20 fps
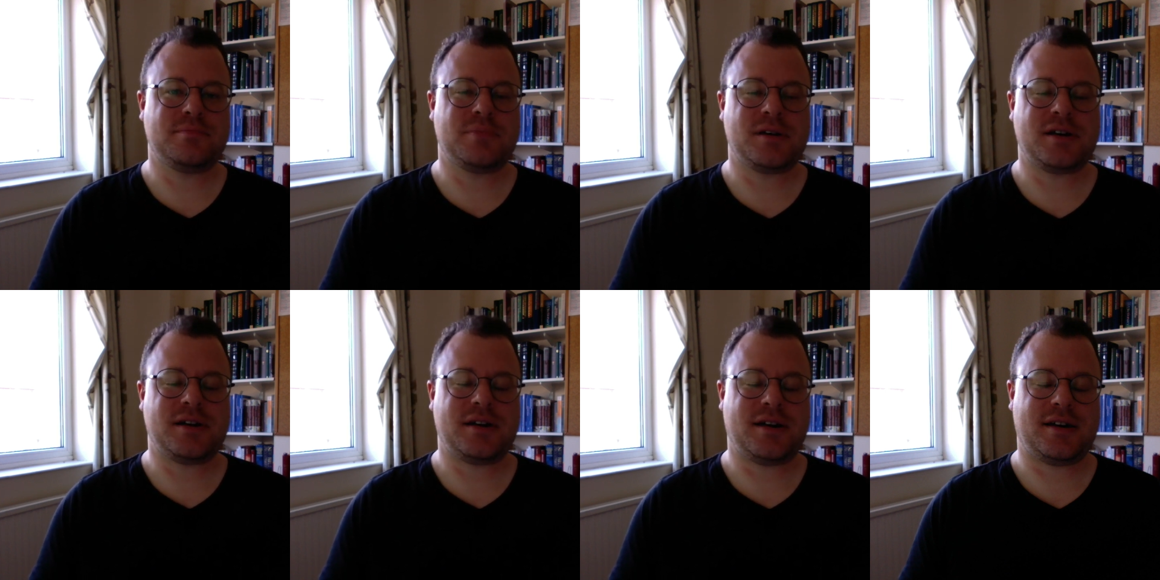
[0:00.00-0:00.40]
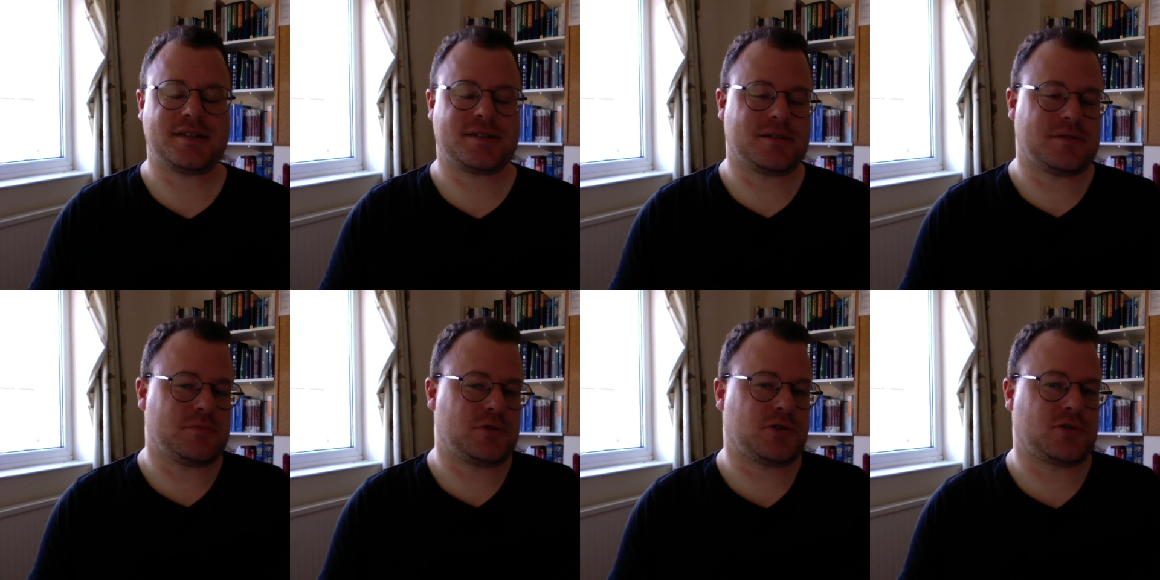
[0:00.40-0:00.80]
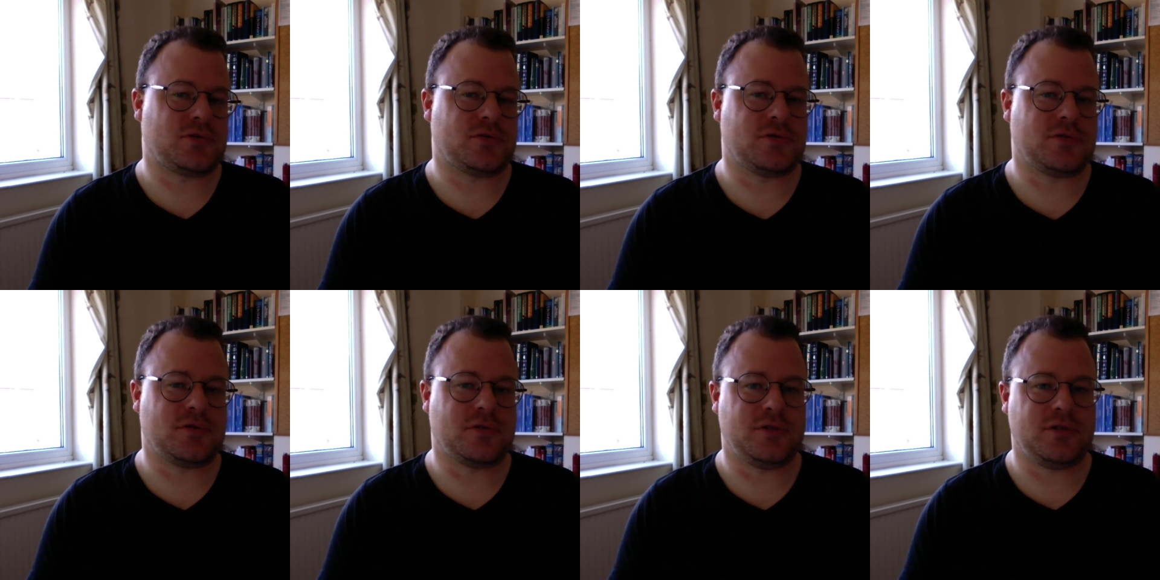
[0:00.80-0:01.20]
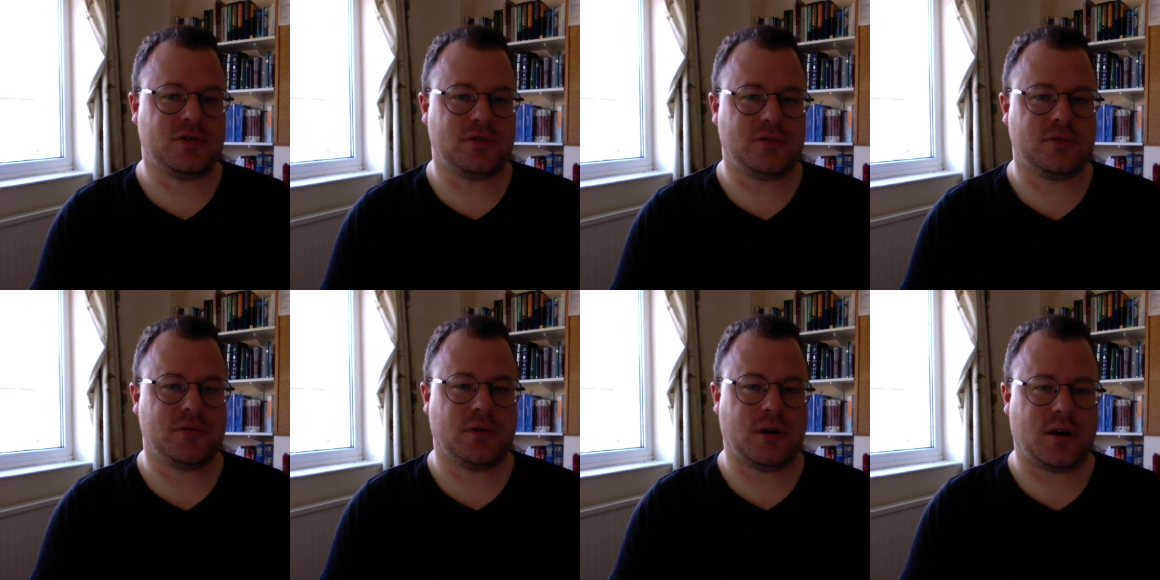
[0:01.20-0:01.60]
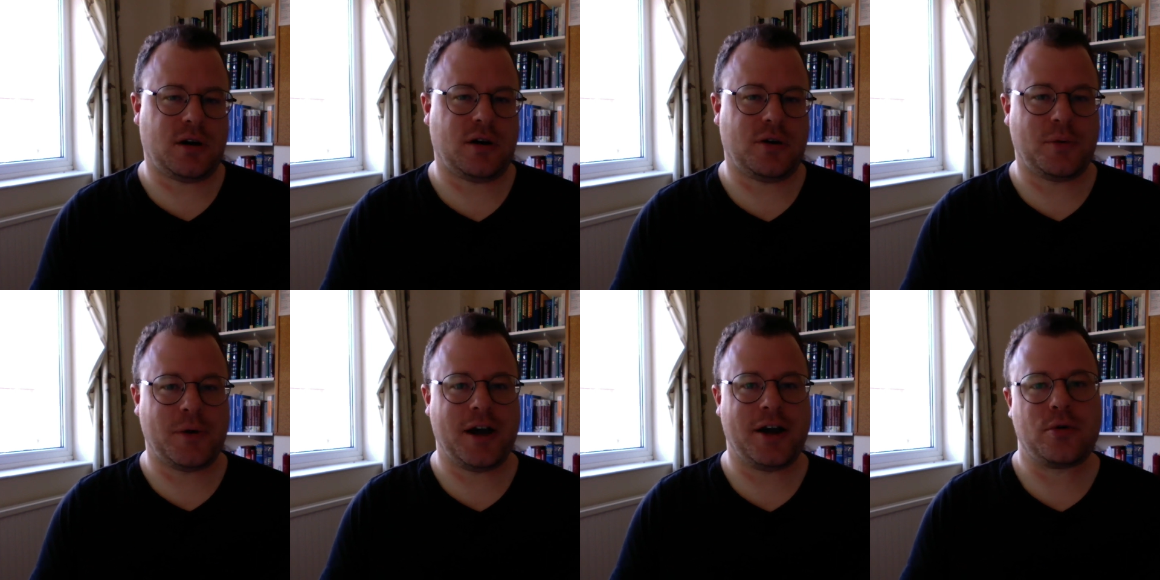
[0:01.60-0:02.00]
but as I'm sure you are
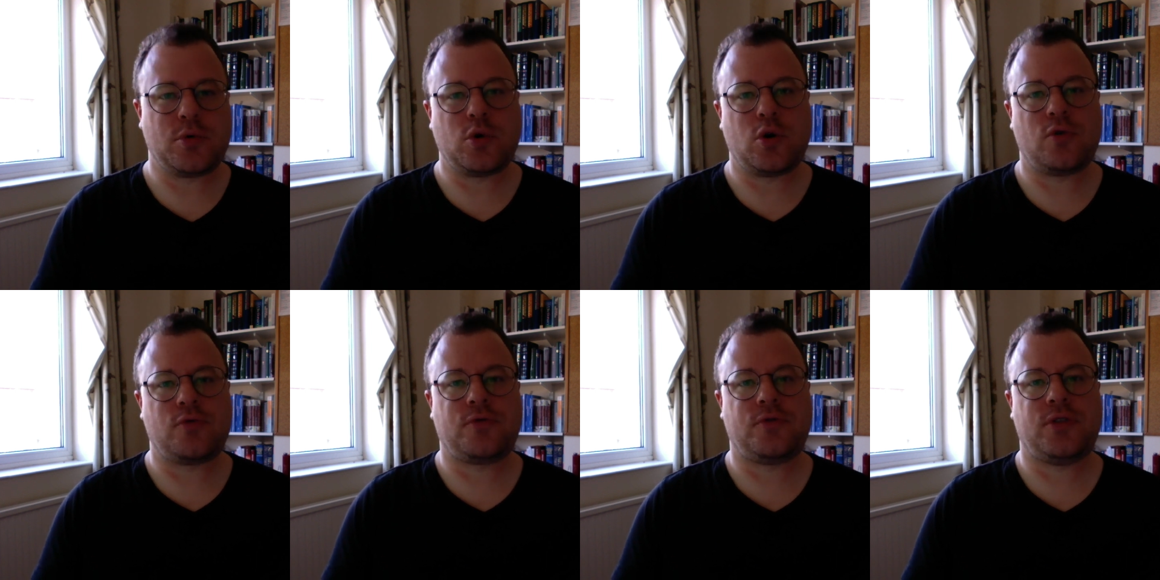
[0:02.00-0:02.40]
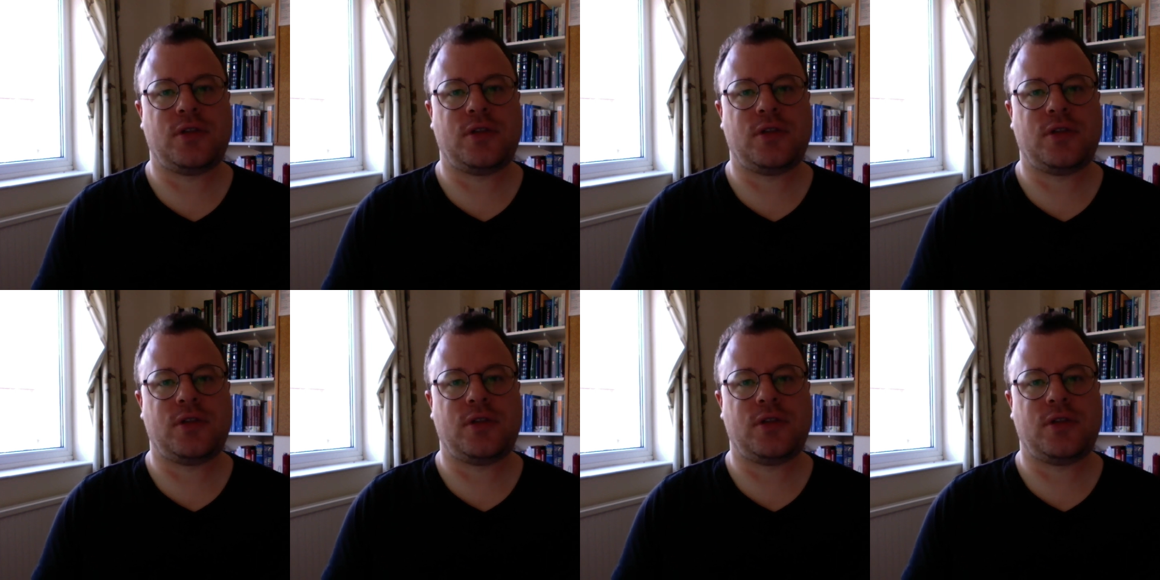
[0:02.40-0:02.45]
aware of,